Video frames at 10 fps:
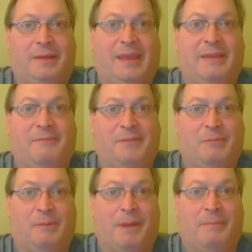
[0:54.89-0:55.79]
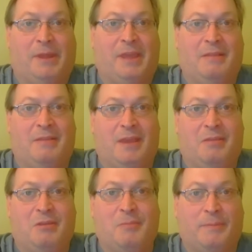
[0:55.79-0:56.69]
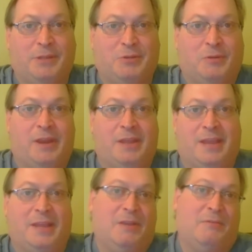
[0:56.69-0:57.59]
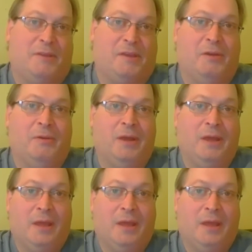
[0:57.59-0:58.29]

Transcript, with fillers: give the Republicans a supermajority 10 years ago.